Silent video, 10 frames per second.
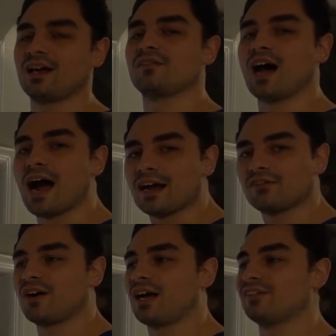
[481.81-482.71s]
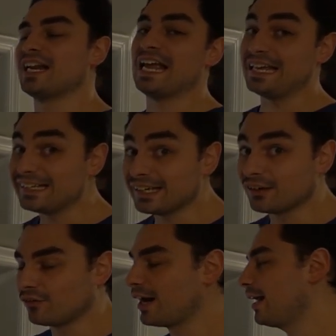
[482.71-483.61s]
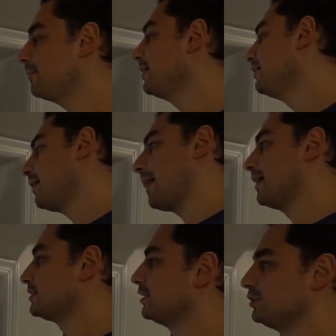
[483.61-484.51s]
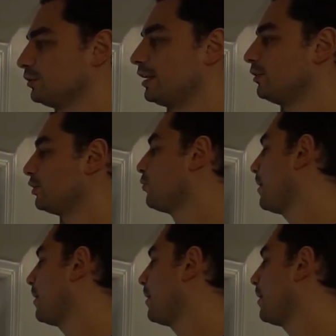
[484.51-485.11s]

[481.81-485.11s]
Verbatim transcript: lot of i5 and 8 gig of RAM. I said, dude, I know you